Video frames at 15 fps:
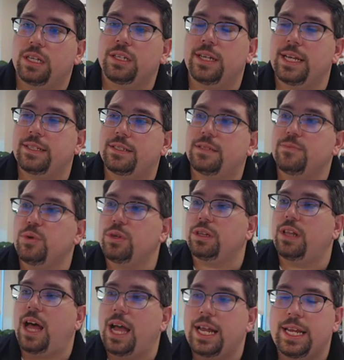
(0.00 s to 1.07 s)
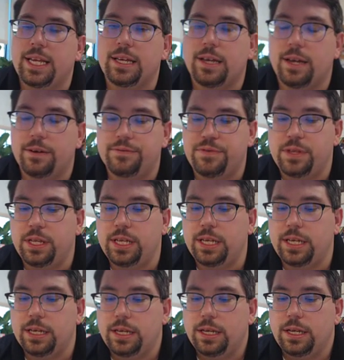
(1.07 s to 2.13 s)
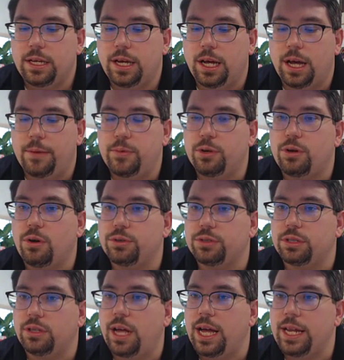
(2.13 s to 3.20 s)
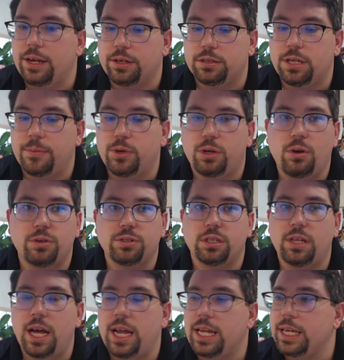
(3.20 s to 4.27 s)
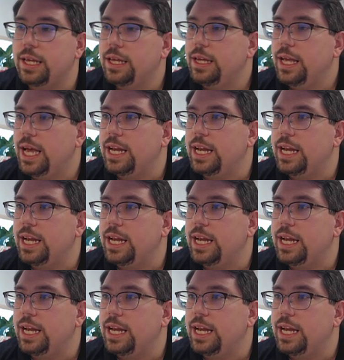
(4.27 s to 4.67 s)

nice smooth lining of the uh, mucosal lining or submucosal lining,